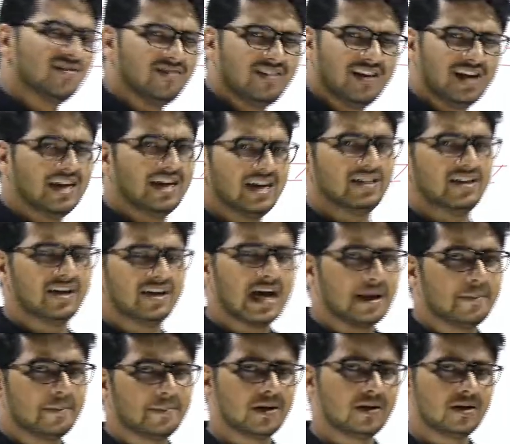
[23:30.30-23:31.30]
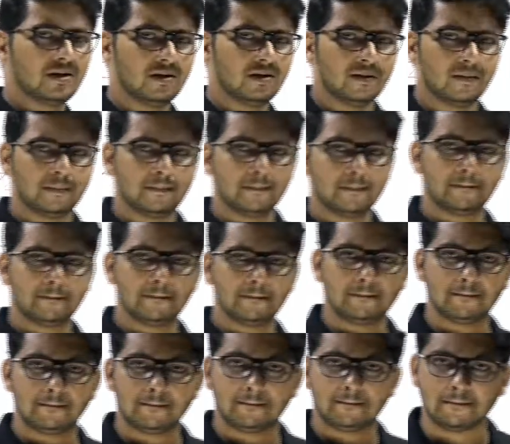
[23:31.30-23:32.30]
will anything happen?
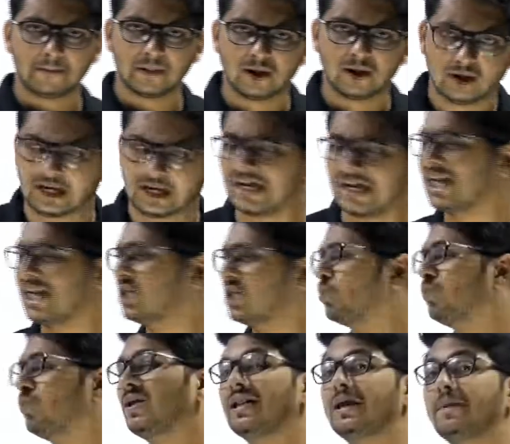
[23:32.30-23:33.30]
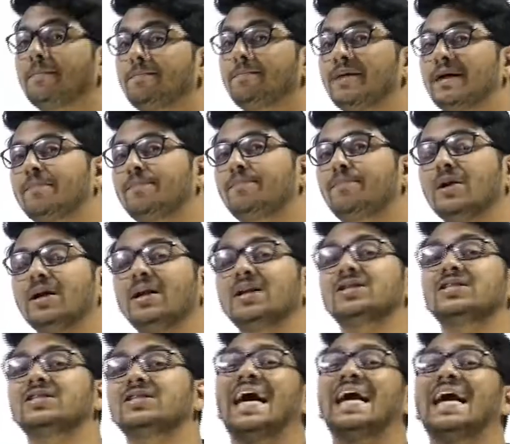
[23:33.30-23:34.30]
At least, will the people
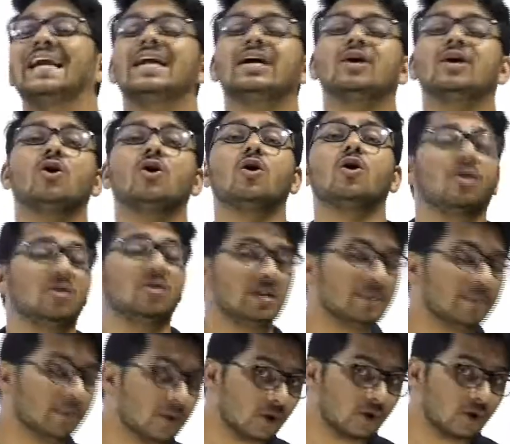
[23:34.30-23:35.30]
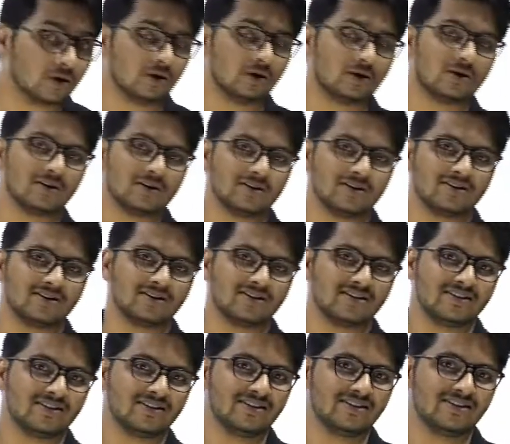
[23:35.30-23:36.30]
standing on the boat,
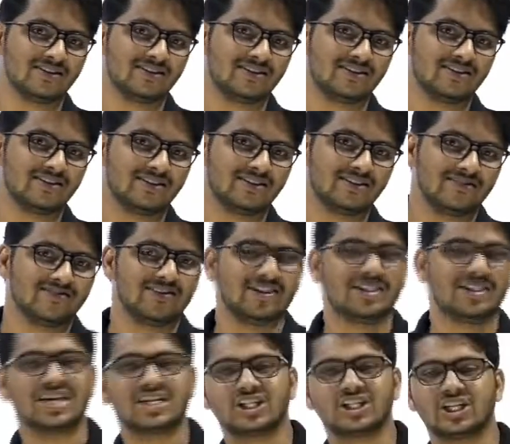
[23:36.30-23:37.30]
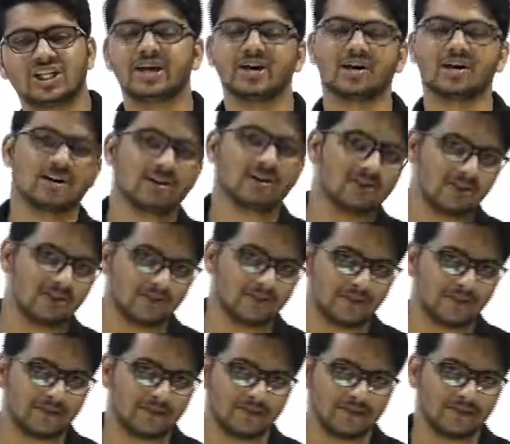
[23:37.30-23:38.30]
will they shake?
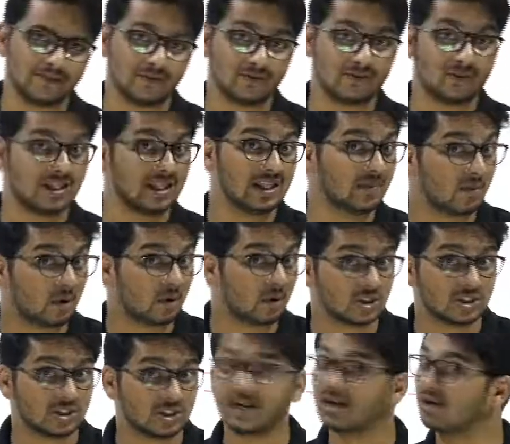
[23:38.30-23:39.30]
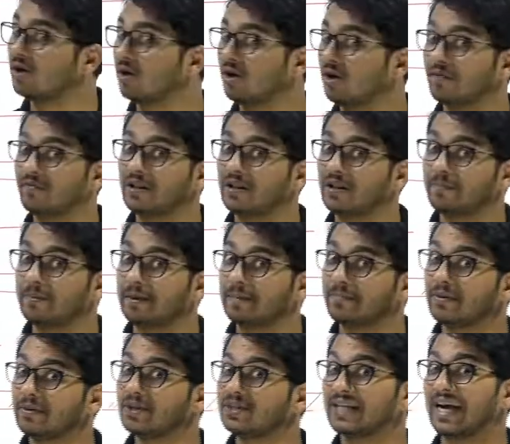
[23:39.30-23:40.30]
Will the boat shake or will the
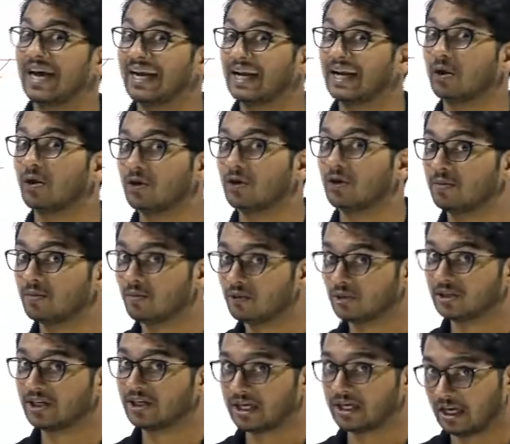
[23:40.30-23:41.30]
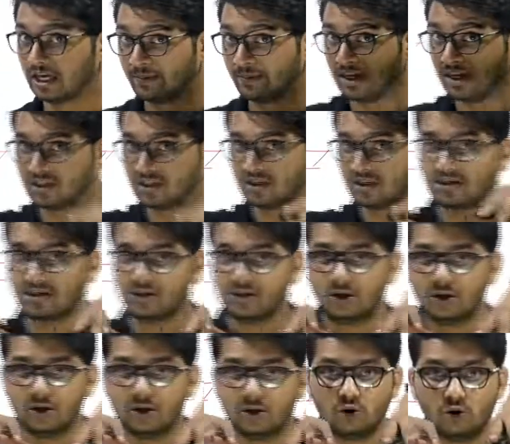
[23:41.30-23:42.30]
people standing on the boat shake? Imagine,
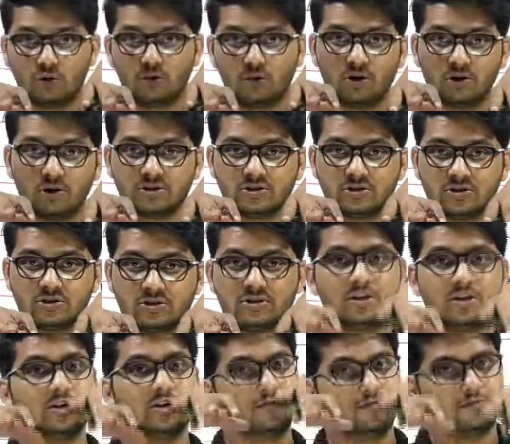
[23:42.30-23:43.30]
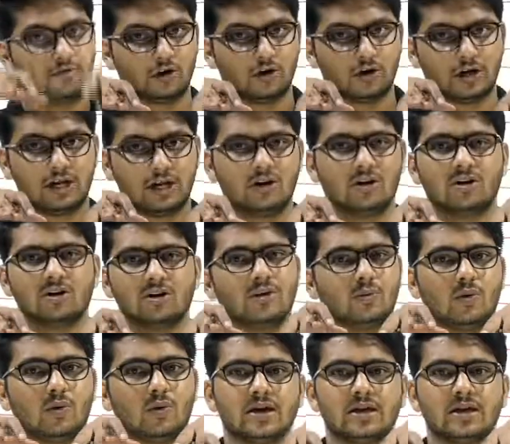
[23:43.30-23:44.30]
two boats floating on the
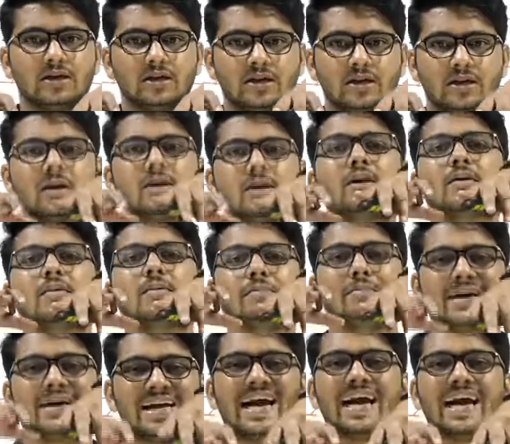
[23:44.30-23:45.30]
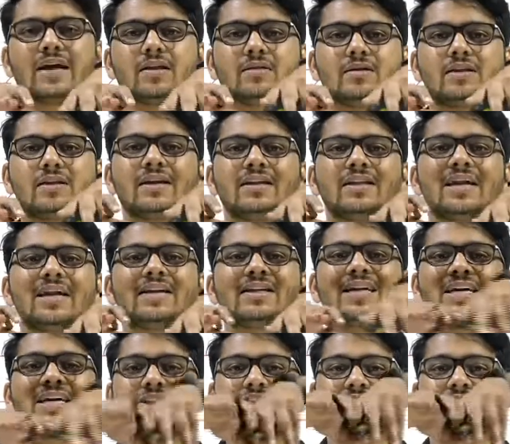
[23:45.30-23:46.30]
water. By accident, they
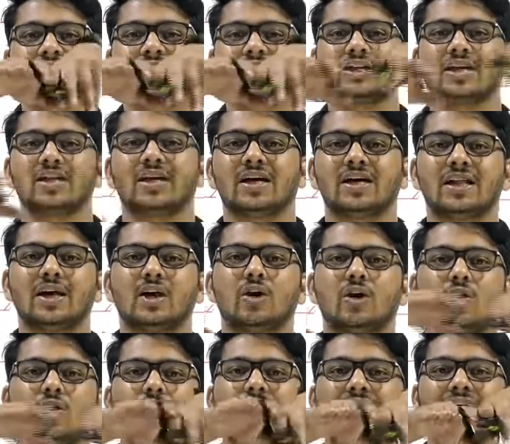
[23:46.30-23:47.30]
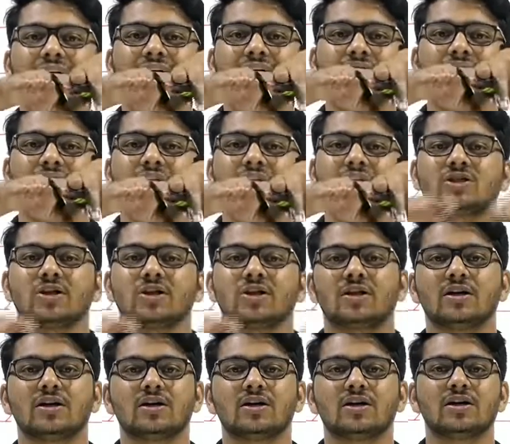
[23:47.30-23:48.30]
touch each other, they collide with each
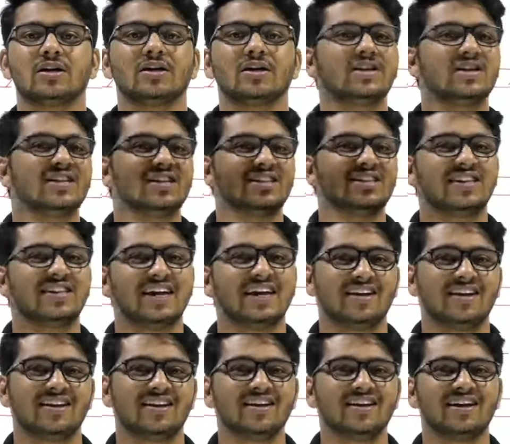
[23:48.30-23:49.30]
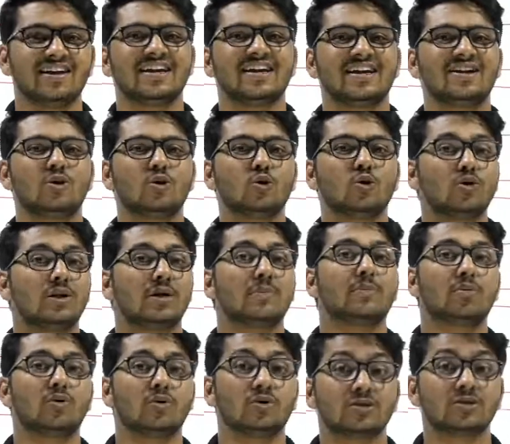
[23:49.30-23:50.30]
other. Then, do the
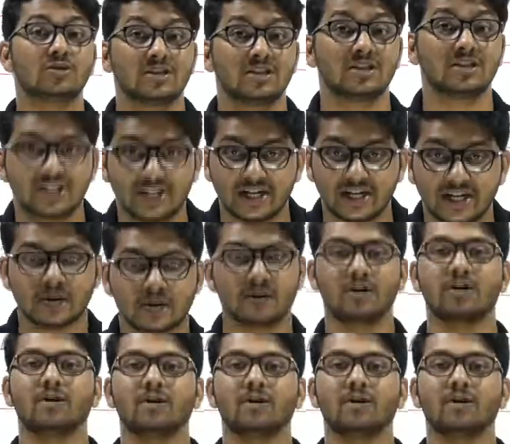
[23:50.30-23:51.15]
boats shake?